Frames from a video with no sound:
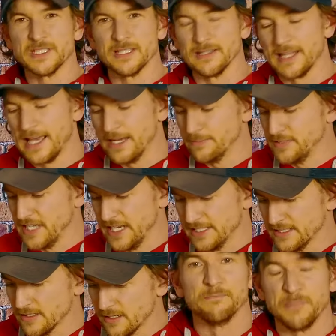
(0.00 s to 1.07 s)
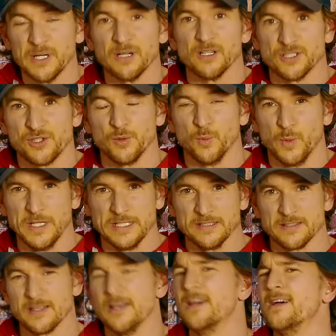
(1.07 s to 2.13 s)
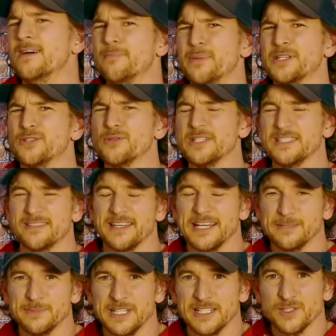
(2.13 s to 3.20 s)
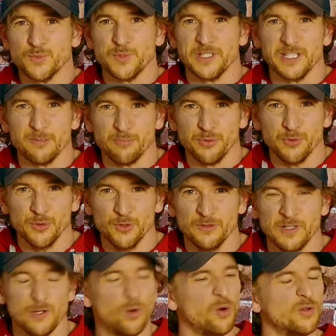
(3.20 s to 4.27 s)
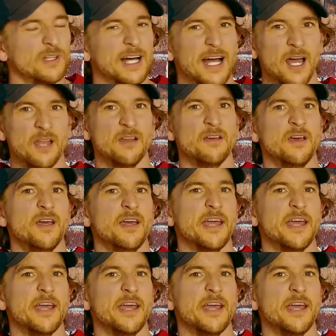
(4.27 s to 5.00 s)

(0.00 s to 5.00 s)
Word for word: to lab tests, Behr Ultra wins. But do these lab tests really prove a whole lot?